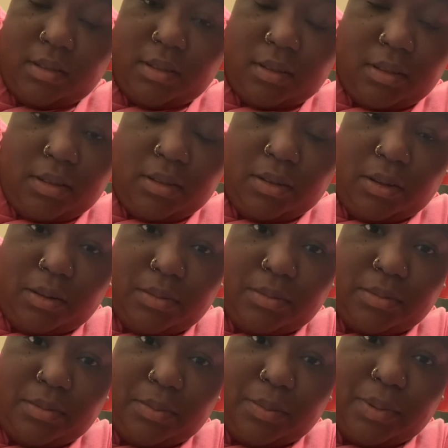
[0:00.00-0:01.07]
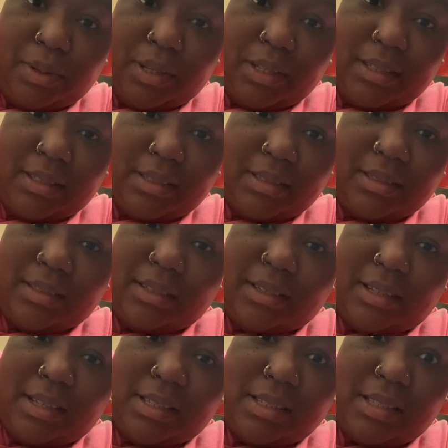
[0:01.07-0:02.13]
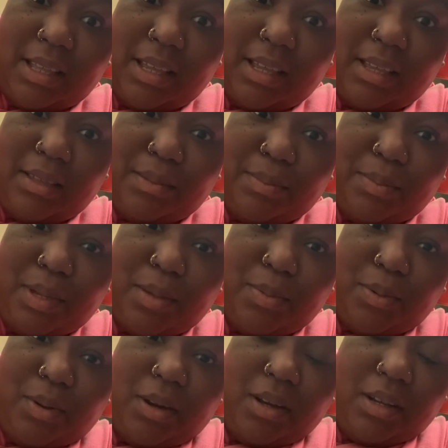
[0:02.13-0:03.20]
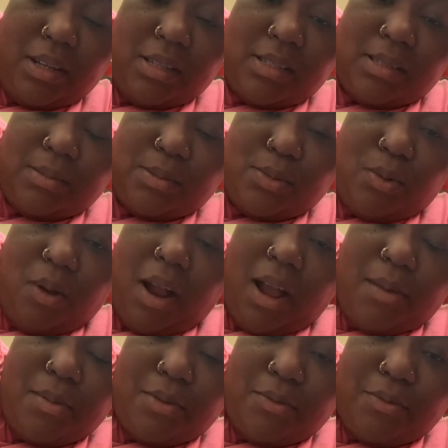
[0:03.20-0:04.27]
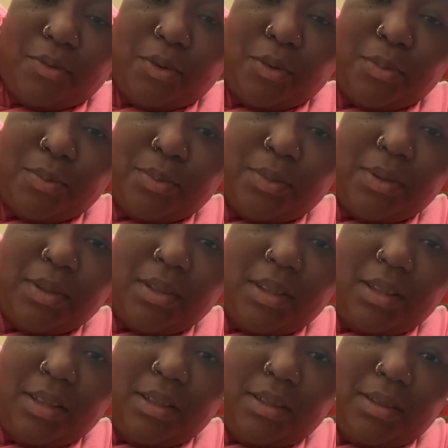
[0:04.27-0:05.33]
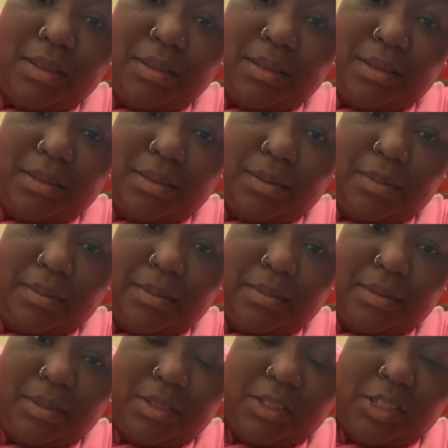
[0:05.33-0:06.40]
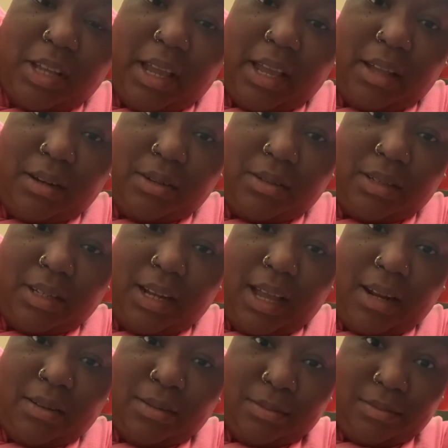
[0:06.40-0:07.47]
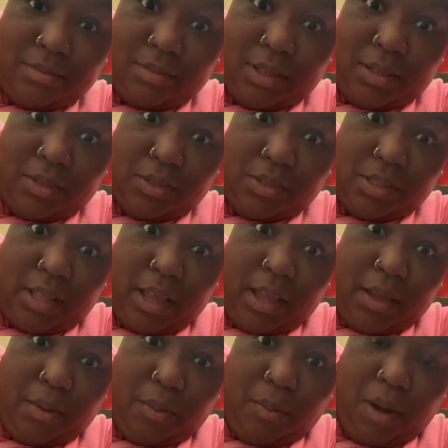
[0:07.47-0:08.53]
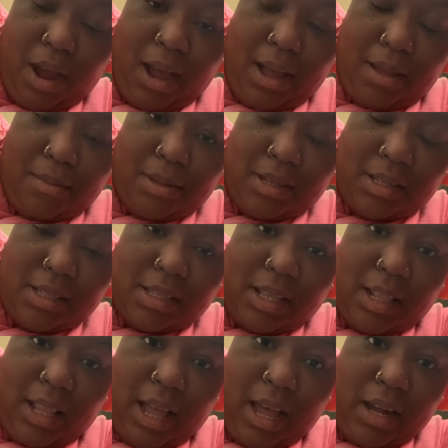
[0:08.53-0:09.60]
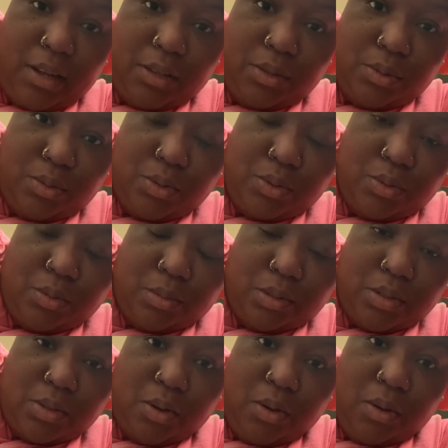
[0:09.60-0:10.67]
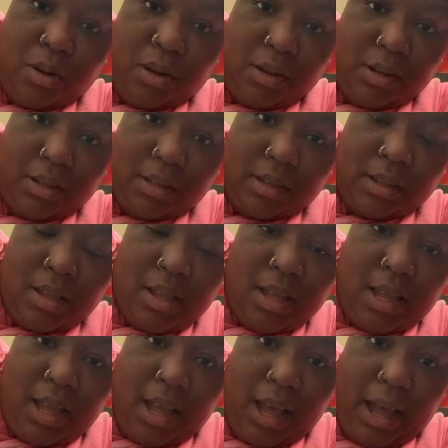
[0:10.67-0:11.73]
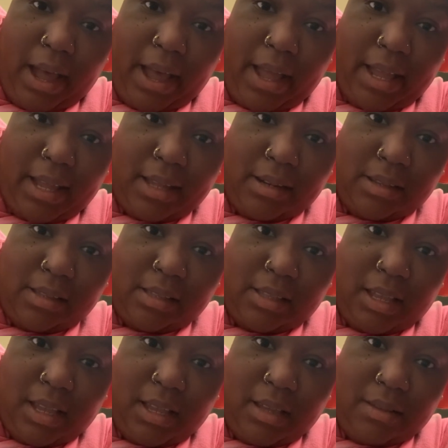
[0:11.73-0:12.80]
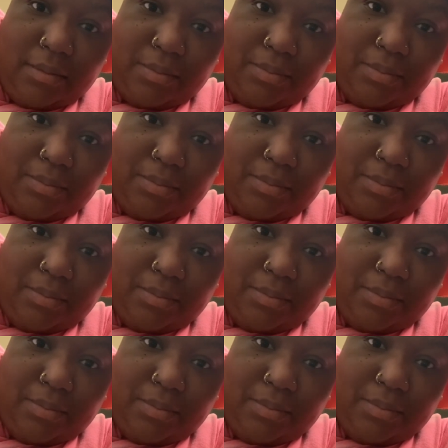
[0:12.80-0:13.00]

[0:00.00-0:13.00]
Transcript: you know, but instead people are unsubscribing from the channel, and I don't understand why, because a lot of YouTubers go on a hiatus, they,